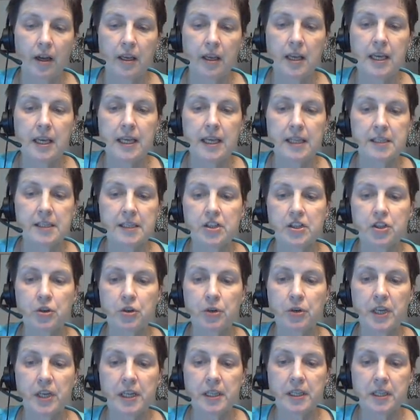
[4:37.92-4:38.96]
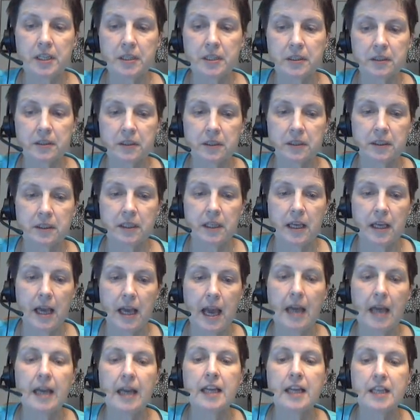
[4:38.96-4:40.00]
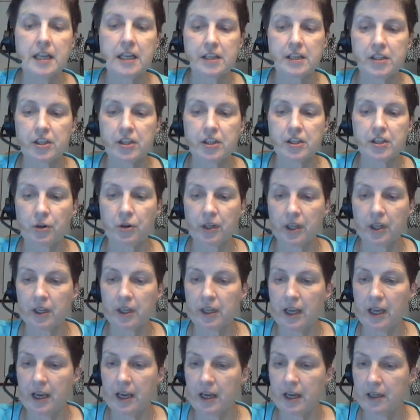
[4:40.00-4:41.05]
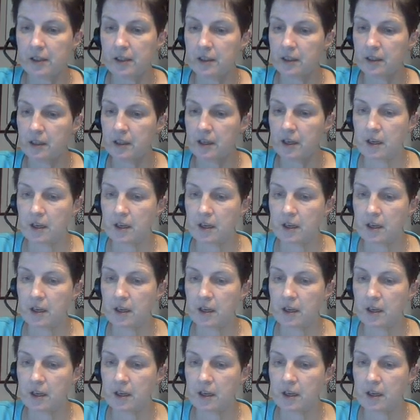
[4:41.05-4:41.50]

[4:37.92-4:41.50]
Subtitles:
He gets a treat, and he does the trick again.